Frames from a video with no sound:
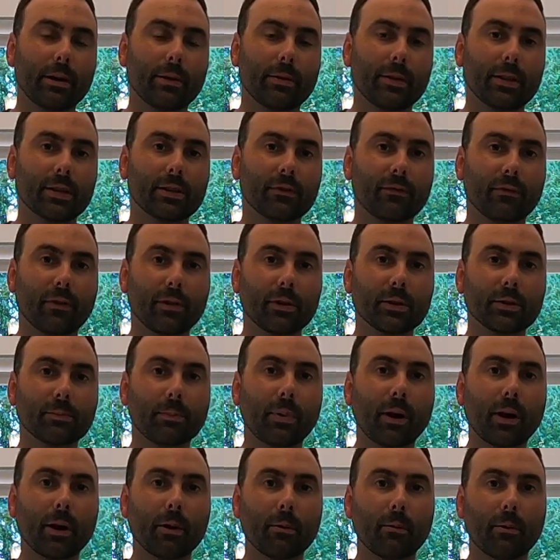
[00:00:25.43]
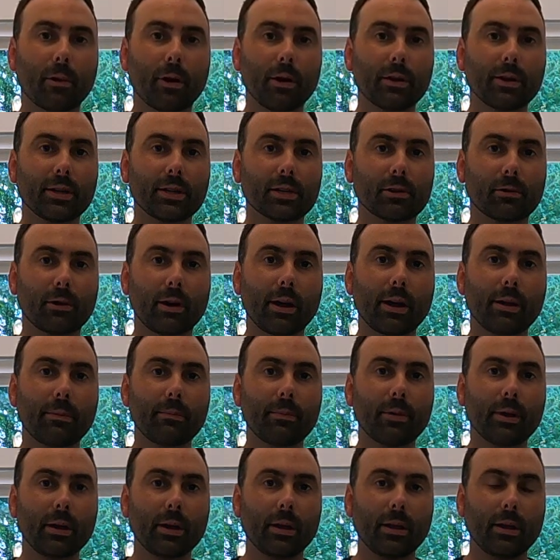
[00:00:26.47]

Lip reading: this first part where I'll describe